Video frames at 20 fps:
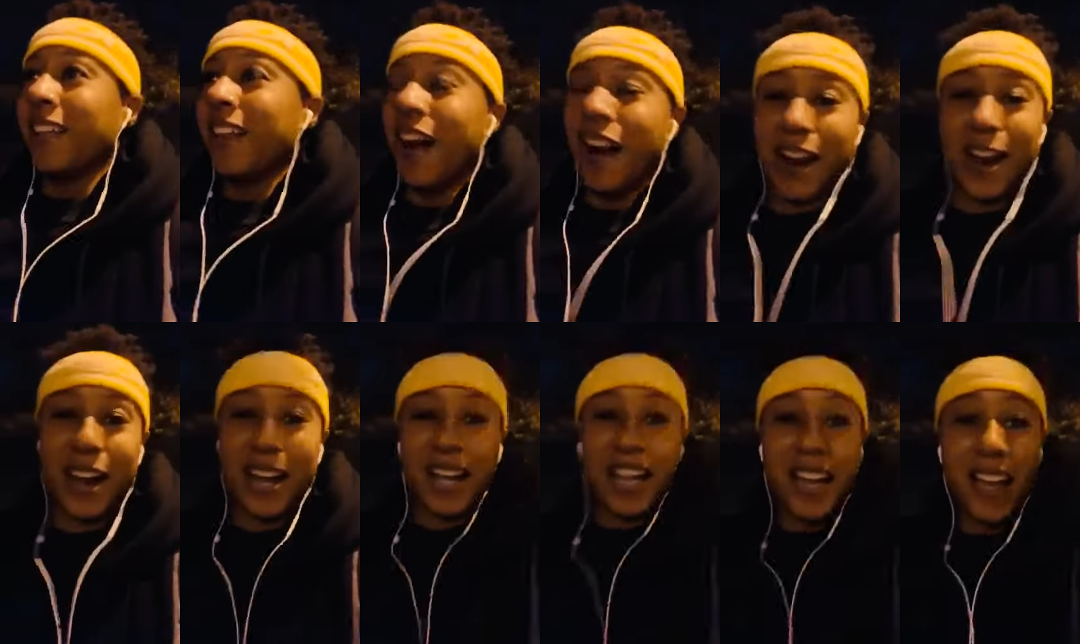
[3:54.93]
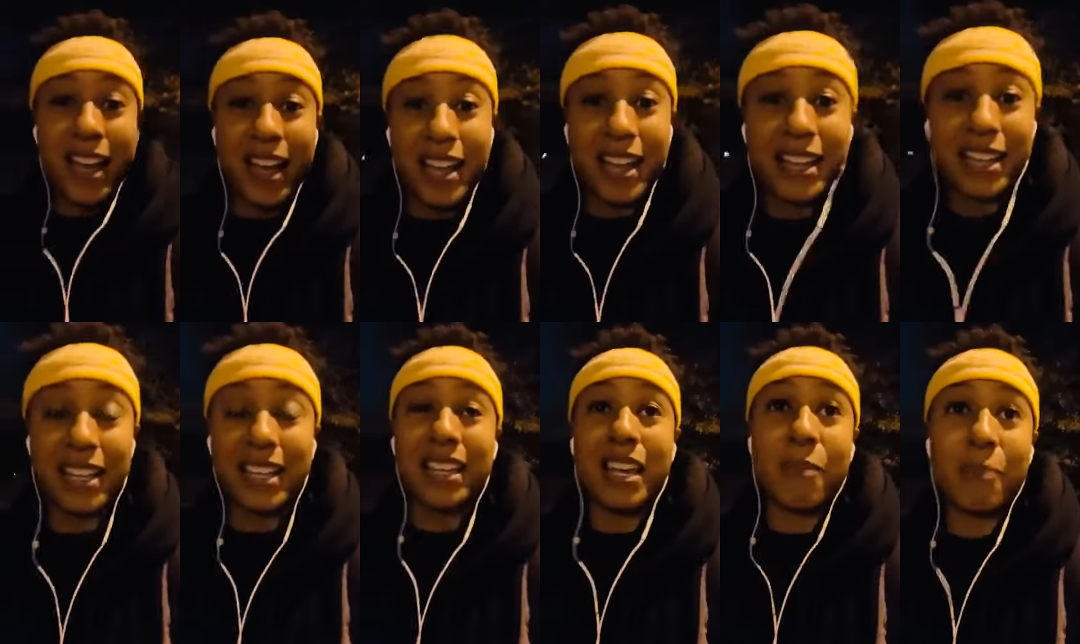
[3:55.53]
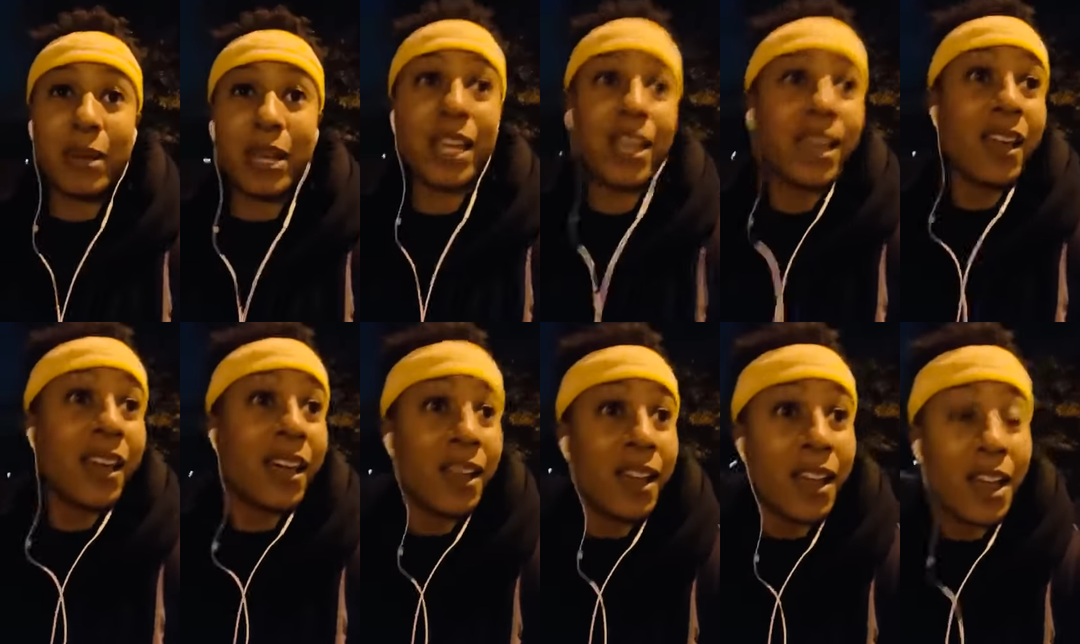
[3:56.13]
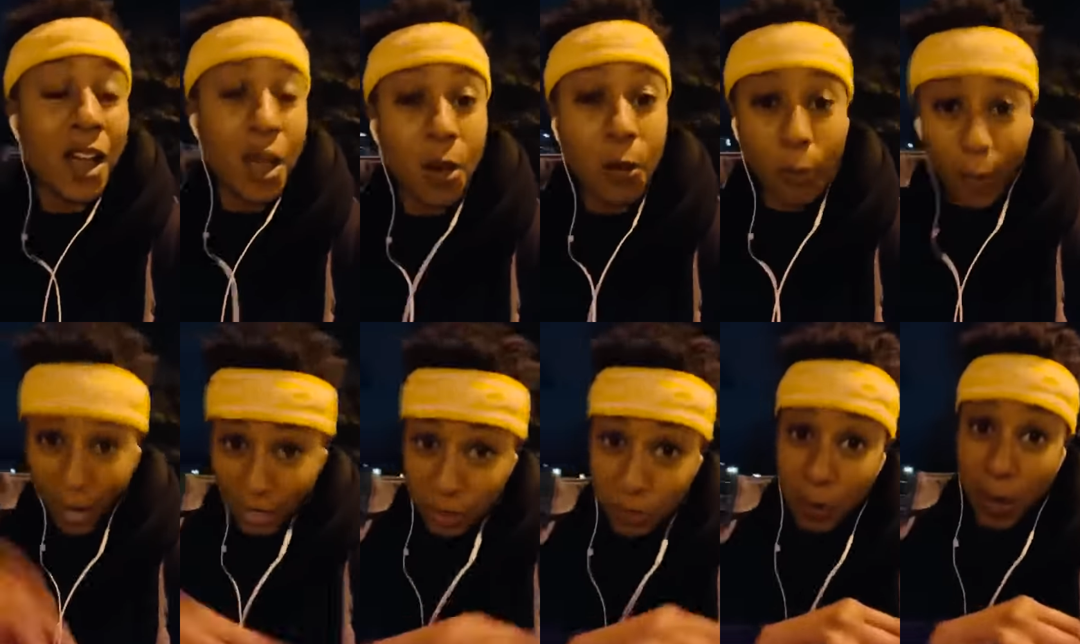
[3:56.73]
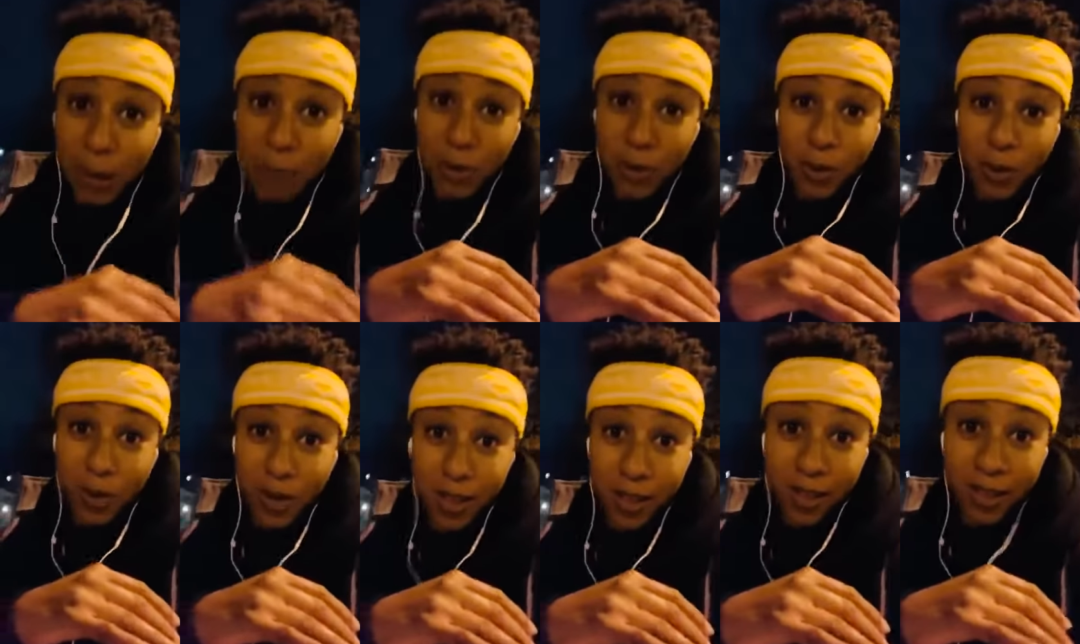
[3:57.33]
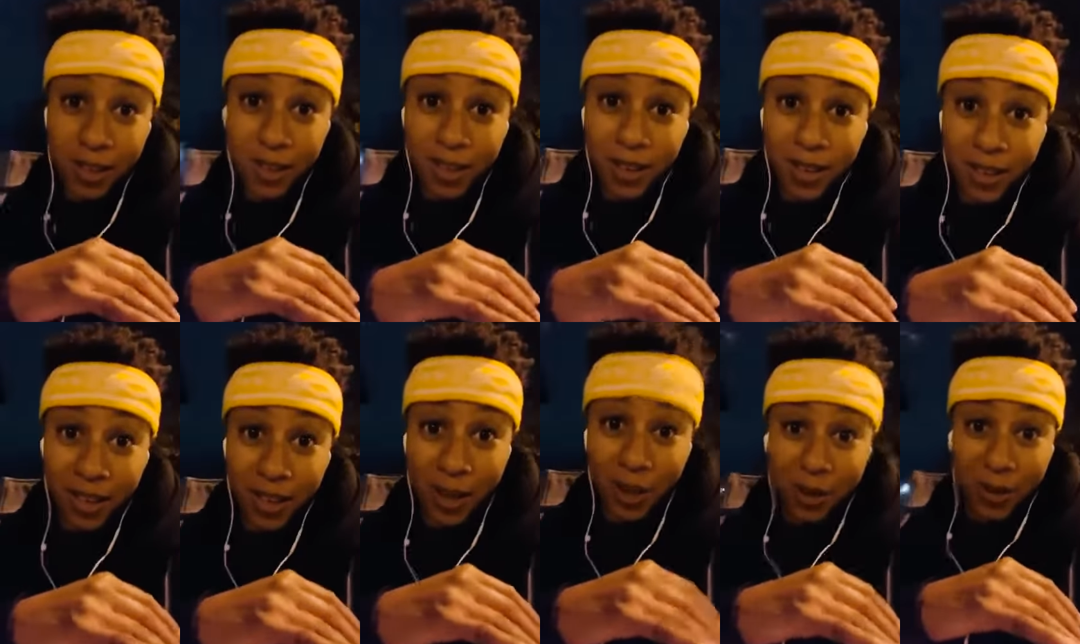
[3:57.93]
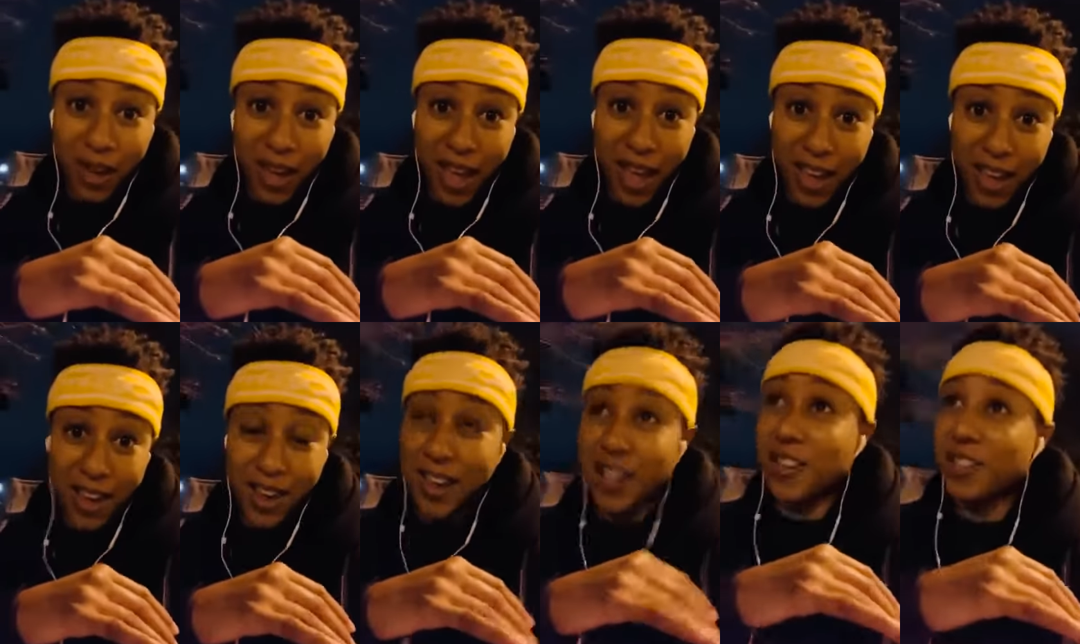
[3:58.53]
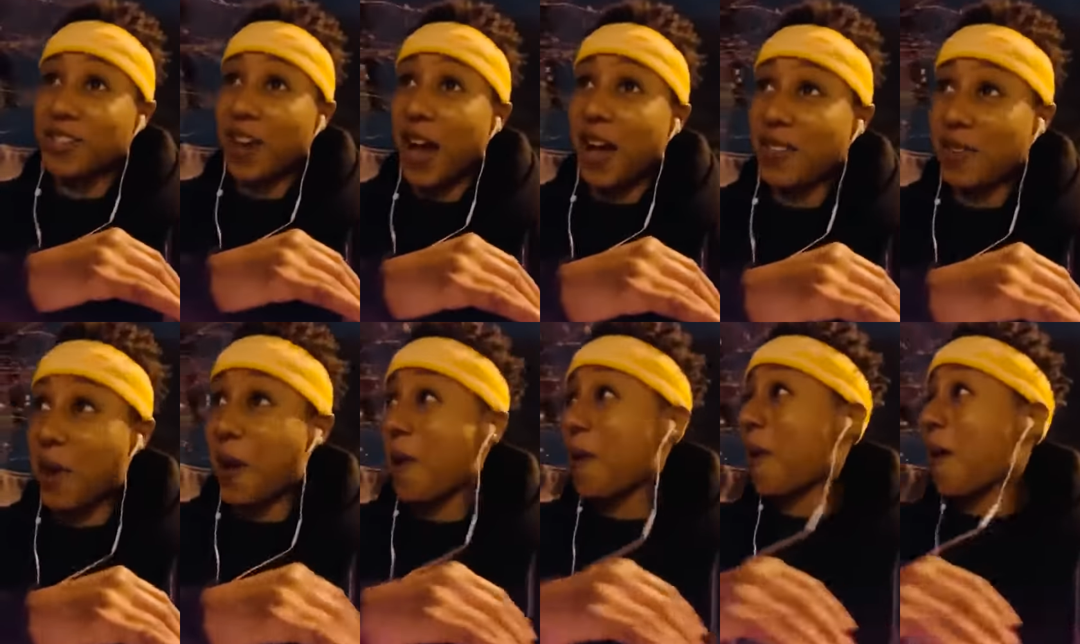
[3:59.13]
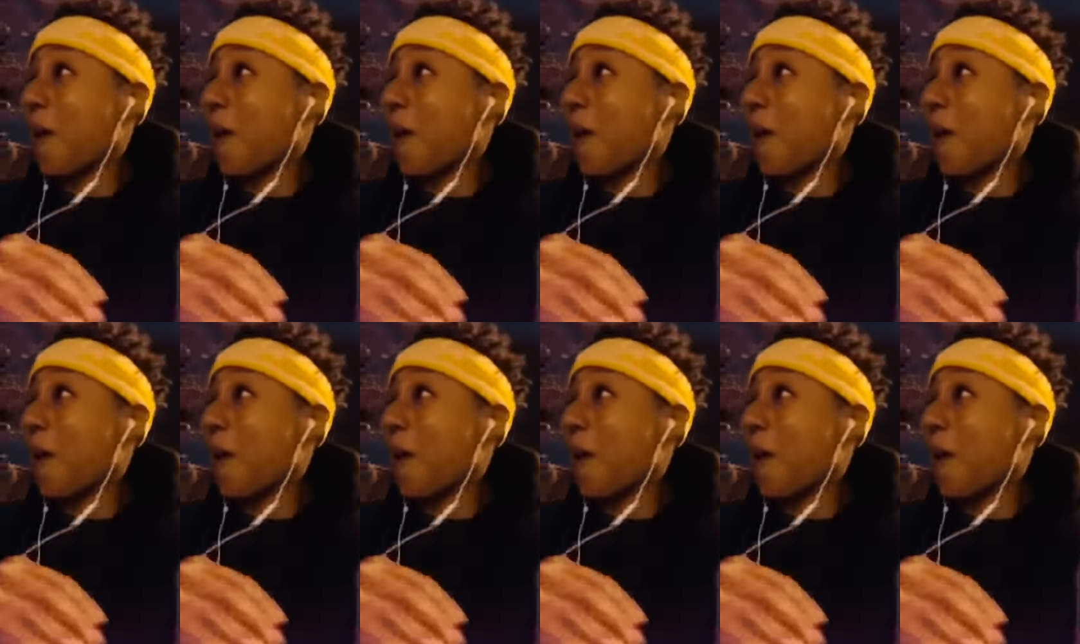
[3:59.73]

All right, let me watch where I'm going, okay? Because y'all know